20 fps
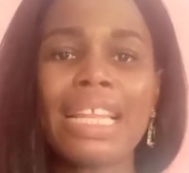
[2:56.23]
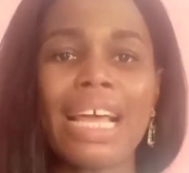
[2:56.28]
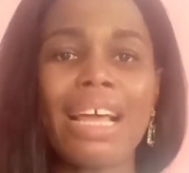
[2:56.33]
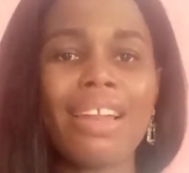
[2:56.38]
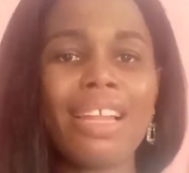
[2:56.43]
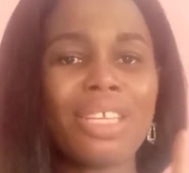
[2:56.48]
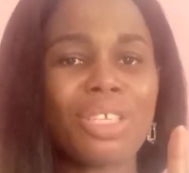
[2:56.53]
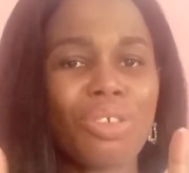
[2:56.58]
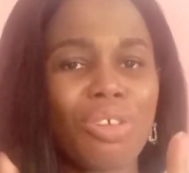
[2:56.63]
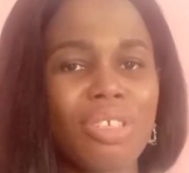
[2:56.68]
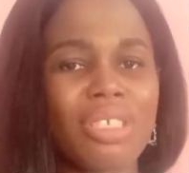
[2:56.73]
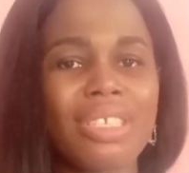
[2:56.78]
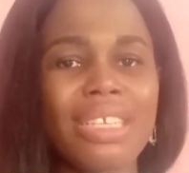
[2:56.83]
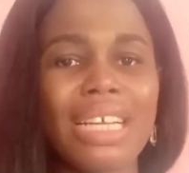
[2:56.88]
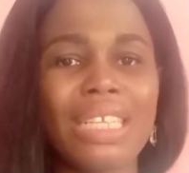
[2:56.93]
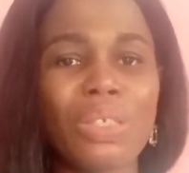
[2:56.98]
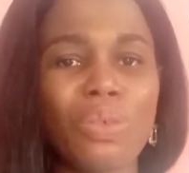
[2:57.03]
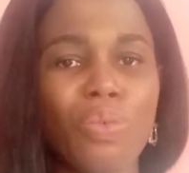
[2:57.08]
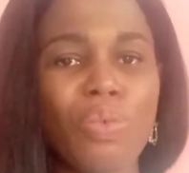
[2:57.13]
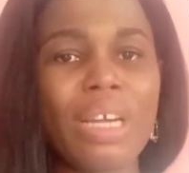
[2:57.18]
Now let's
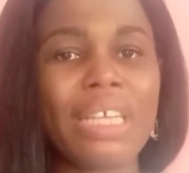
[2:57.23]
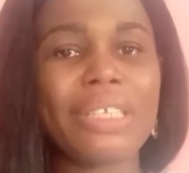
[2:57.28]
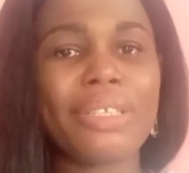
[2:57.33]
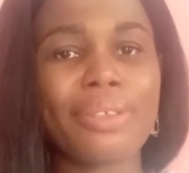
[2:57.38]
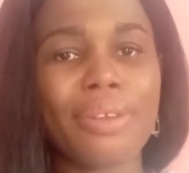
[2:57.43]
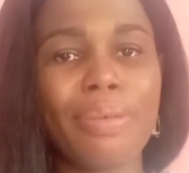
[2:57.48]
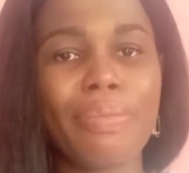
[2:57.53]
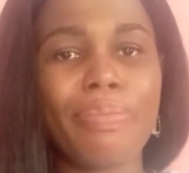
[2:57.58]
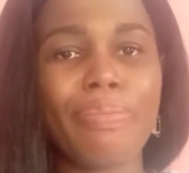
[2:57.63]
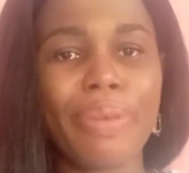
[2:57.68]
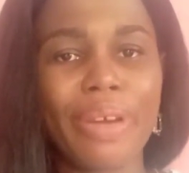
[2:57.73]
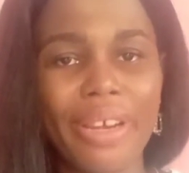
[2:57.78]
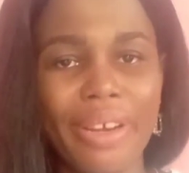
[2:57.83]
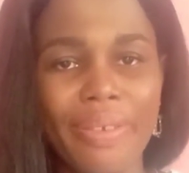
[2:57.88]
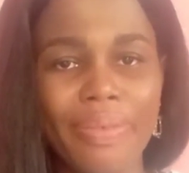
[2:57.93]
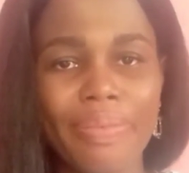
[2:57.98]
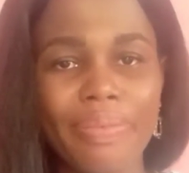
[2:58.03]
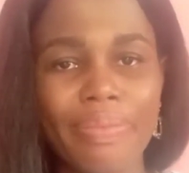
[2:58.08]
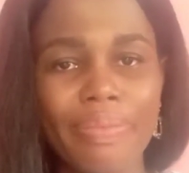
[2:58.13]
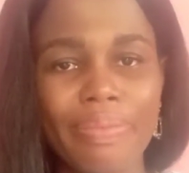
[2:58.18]
consider the word number.
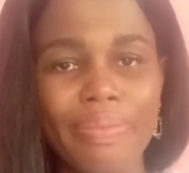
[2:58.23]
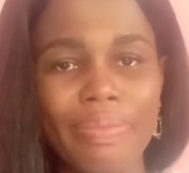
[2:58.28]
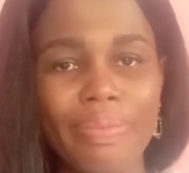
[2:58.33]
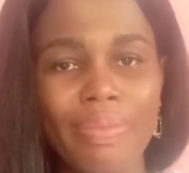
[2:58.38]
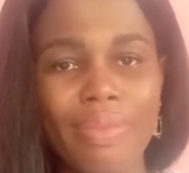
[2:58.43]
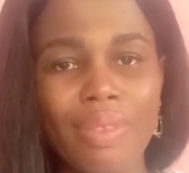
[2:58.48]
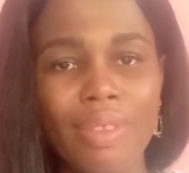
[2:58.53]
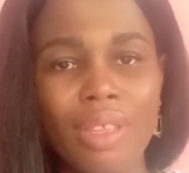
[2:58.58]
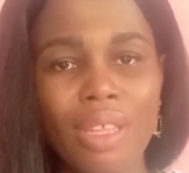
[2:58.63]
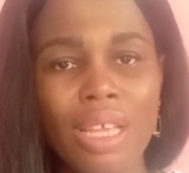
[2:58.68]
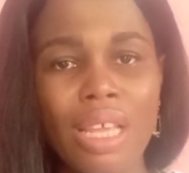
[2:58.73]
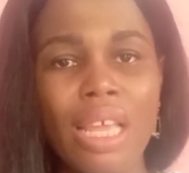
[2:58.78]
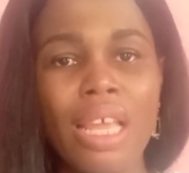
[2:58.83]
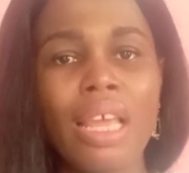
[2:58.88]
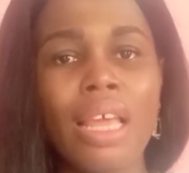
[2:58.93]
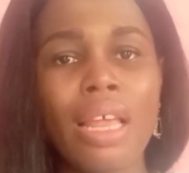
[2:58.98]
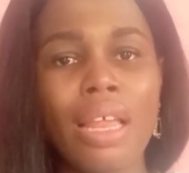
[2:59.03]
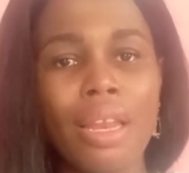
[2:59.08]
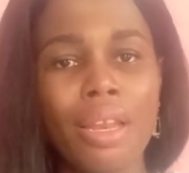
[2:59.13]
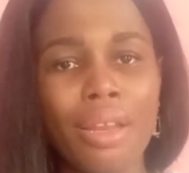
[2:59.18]

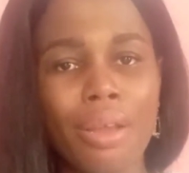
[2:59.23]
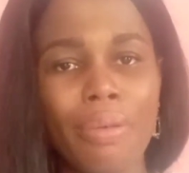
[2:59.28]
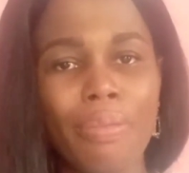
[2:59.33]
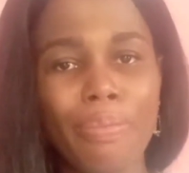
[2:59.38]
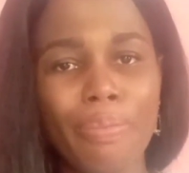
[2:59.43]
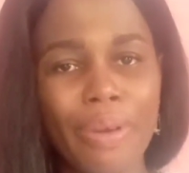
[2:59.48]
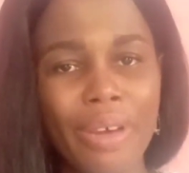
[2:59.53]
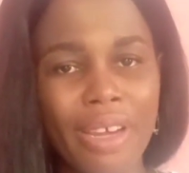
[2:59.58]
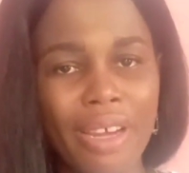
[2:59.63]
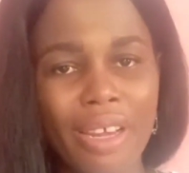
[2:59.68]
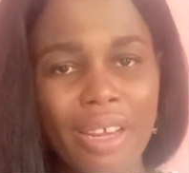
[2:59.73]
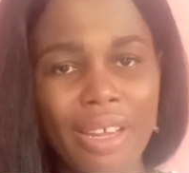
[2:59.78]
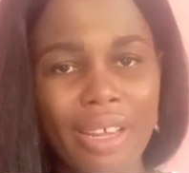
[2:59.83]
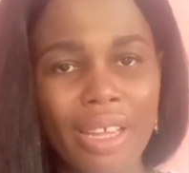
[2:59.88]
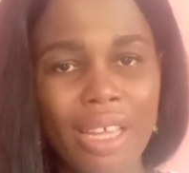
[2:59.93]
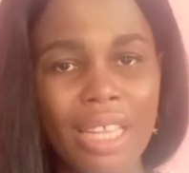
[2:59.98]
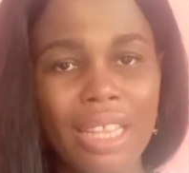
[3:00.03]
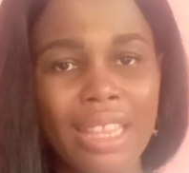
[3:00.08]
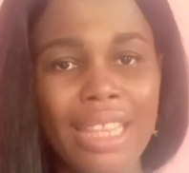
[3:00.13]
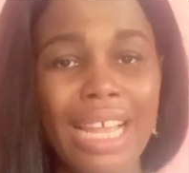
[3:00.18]
Number,
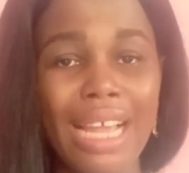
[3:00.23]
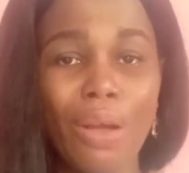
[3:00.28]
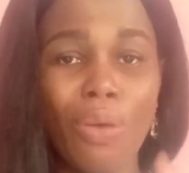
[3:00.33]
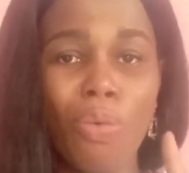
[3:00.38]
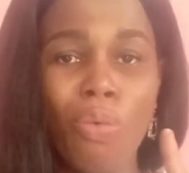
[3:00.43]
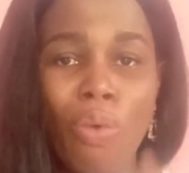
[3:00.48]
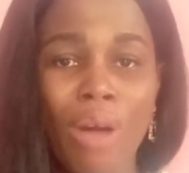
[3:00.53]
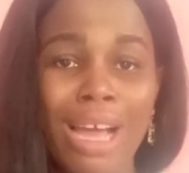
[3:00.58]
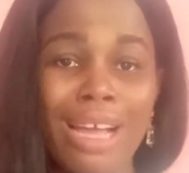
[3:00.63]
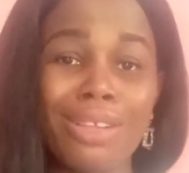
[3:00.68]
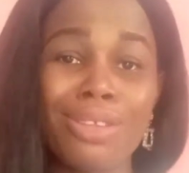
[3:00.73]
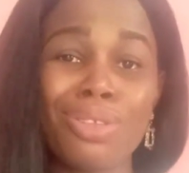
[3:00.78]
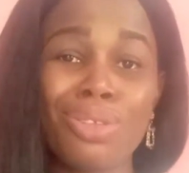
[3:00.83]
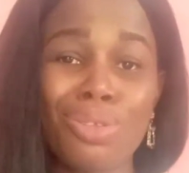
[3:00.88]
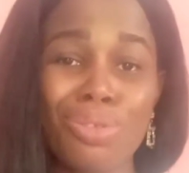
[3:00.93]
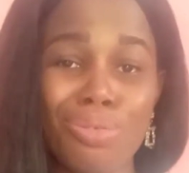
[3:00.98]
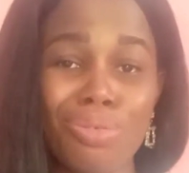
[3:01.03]
like 1,